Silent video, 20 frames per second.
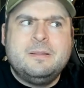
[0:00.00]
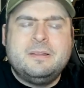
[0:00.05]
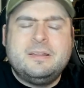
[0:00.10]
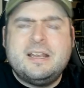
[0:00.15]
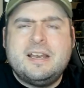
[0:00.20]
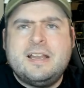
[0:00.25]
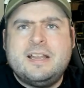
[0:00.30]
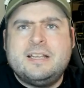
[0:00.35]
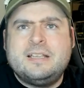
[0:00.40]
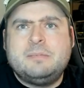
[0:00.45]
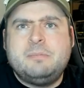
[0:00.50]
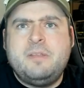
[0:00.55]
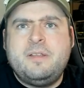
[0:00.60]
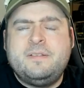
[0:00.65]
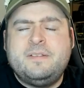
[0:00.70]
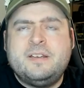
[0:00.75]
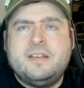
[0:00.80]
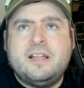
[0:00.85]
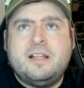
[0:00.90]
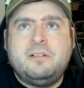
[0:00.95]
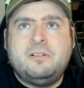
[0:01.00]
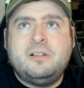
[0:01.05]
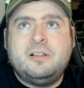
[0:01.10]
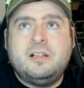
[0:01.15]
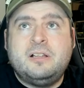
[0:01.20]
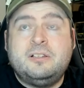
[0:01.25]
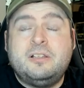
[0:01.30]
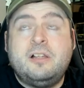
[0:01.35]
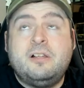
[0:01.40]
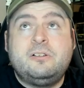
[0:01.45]
Then it is moving out
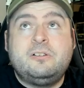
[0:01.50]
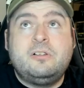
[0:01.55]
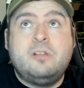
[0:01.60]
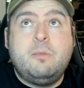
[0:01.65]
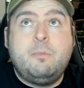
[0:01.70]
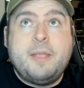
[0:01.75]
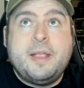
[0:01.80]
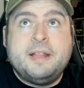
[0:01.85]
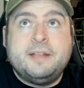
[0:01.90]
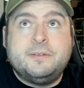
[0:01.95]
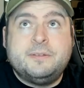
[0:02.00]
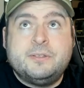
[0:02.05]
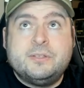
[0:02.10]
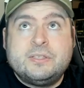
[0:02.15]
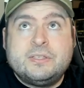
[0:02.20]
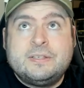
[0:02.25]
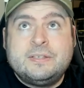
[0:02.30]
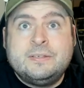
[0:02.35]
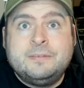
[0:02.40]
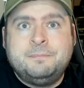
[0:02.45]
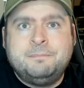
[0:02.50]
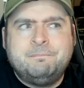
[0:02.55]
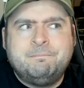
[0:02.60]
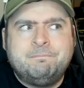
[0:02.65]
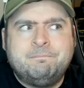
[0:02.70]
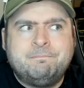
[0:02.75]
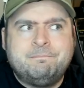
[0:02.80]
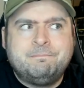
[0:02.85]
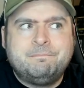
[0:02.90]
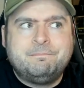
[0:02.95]
a lot of gubbins
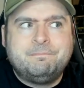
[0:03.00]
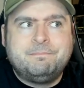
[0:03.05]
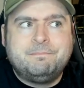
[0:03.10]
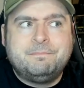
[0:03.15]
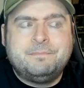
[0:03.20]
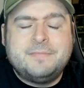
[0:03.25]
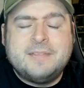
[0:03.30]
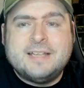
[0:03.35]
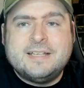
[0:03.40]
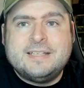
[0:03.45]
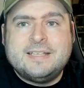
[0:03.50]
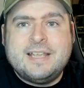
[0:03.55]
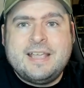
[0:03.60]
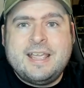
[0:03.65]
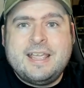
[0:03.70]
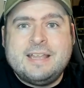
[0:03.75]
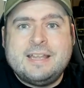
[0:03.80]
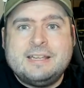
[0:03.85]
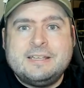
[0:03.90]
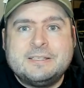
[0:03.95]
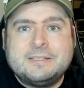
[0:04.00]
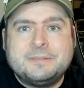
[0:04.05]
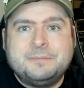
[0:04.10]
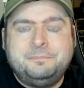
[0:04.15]
as it is.